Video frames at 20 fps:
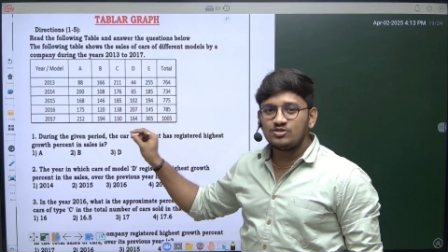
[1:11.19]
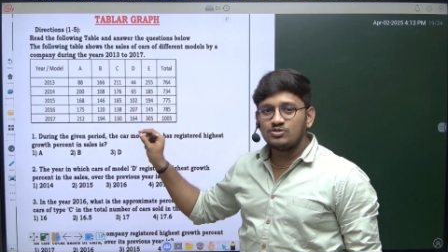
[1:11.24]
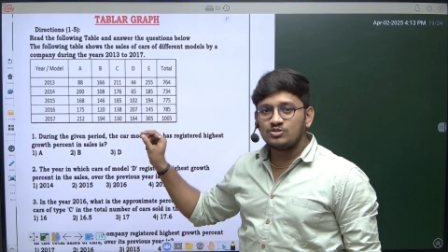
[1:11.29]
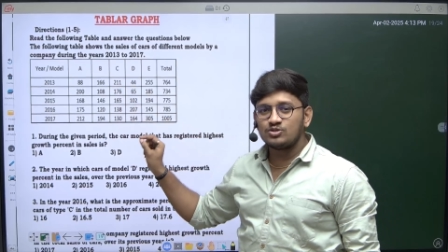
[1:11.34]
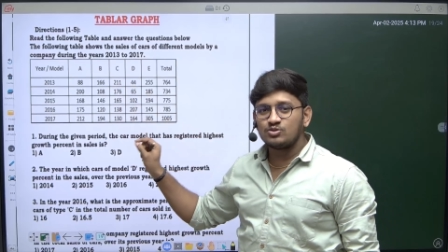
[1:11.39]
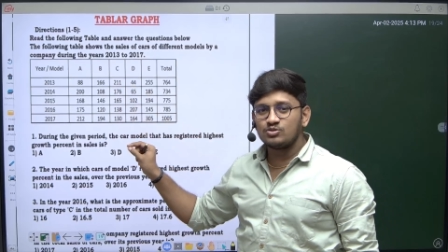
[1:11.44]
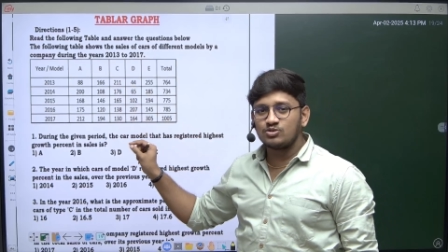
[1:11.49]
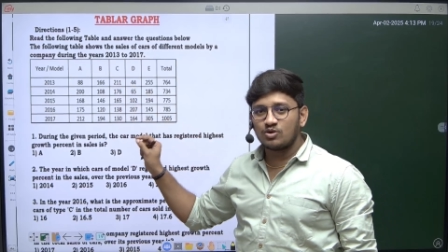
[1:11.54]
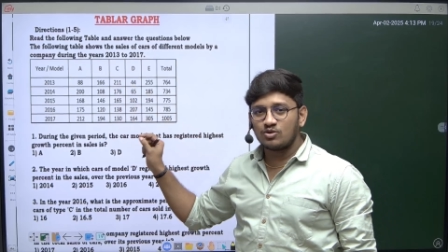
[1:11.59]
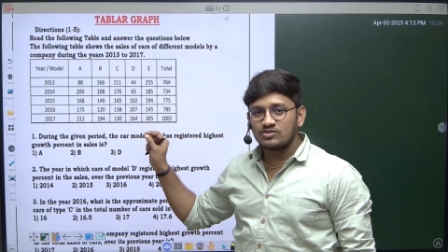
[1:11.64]
to
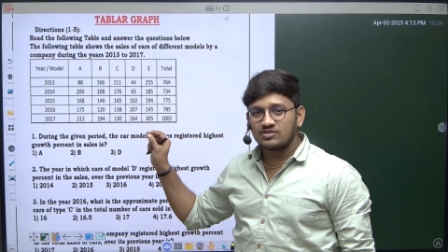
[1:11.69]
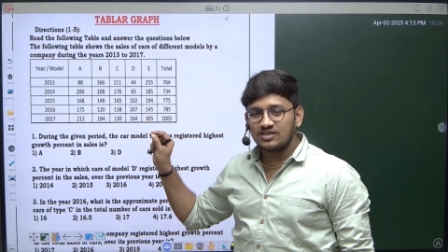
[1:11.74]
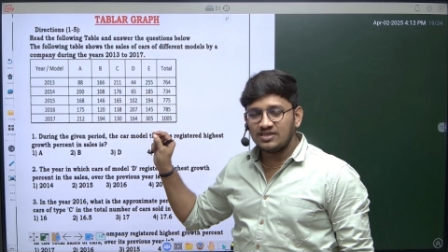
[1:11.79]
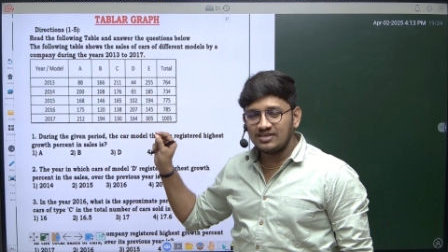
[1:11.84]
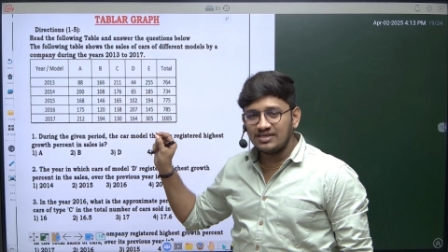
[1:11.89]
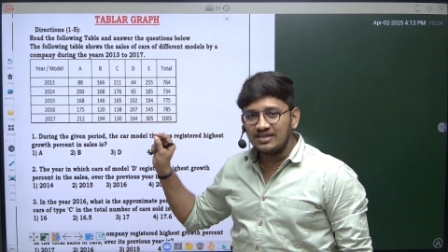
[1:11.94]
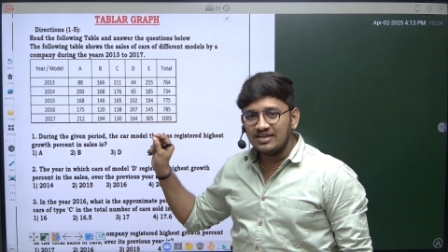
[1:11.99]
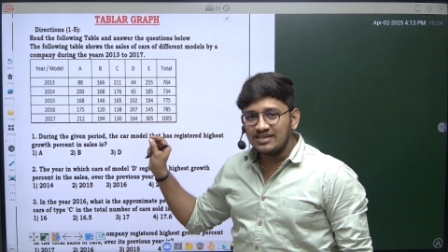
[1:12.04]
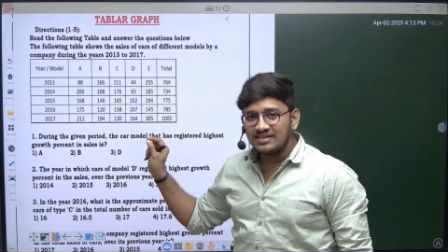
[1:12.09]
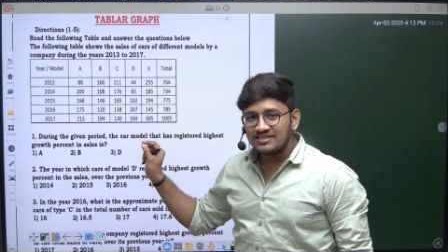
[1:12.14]

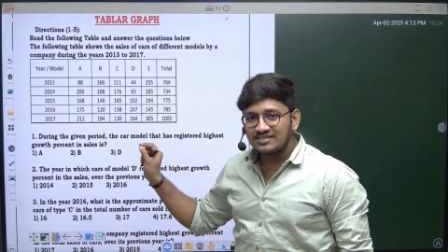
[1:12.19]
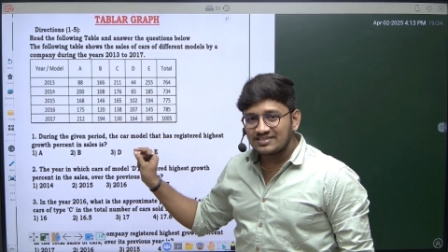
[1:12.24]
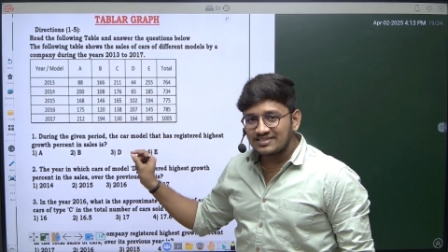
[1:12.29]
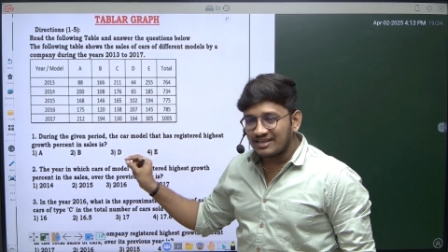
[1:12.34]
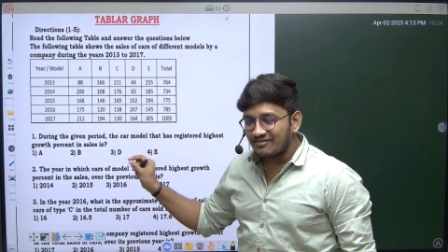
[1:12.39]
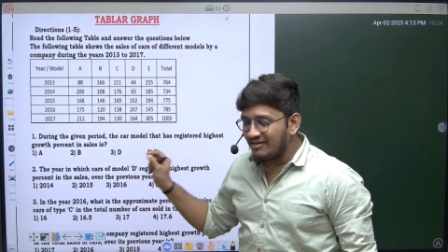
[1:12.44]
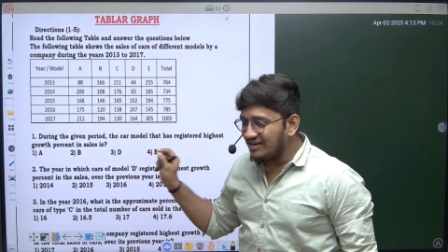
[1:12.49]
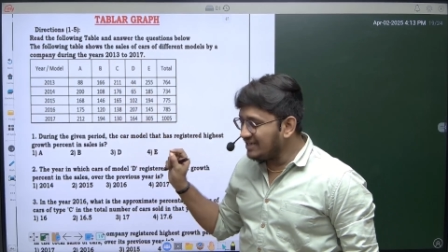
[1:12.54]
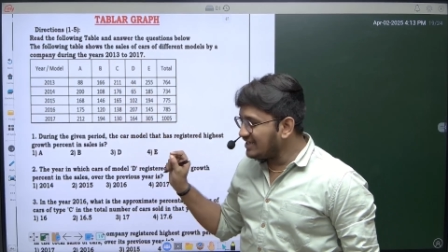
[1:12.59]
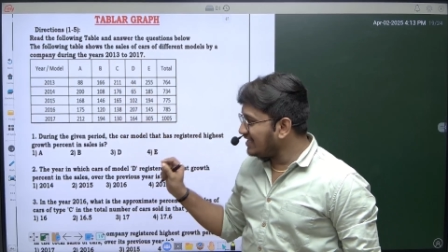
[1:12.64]

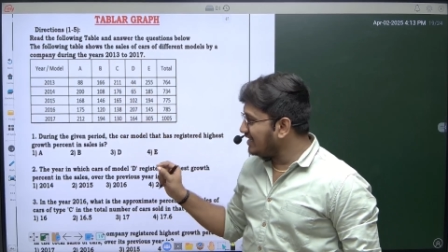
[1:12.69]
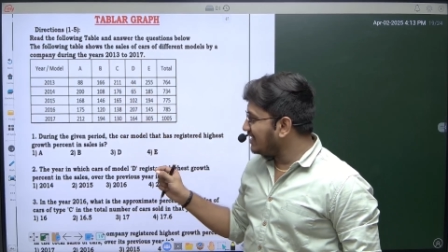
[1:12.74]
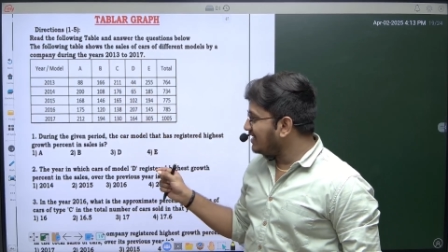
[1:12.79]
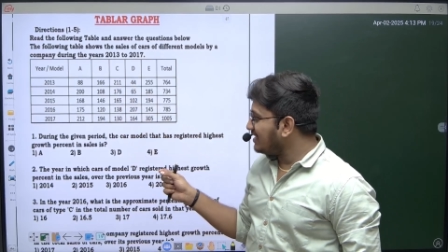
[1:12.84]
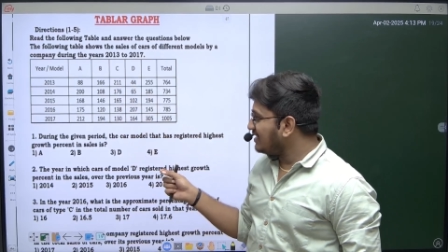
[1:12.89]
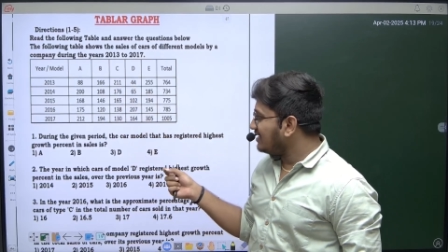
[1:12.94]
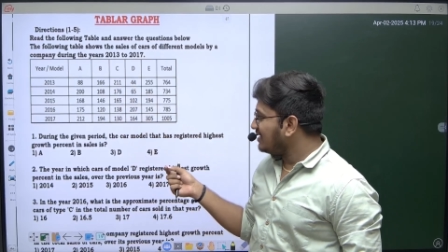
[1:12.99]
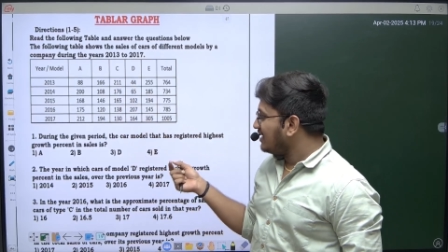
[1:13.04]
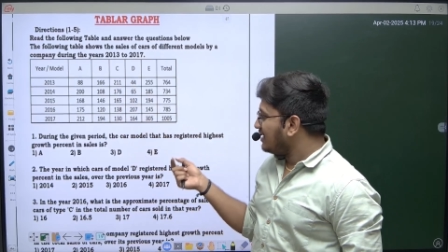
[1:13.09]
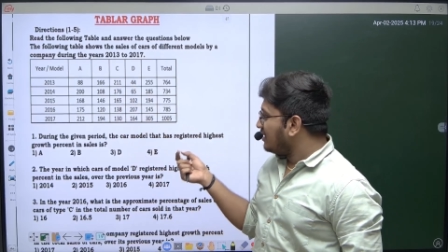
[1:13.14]

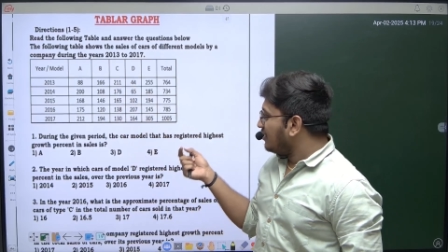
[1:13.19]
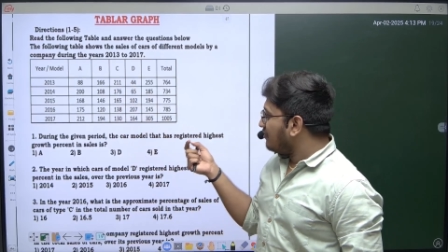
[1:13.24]
2017,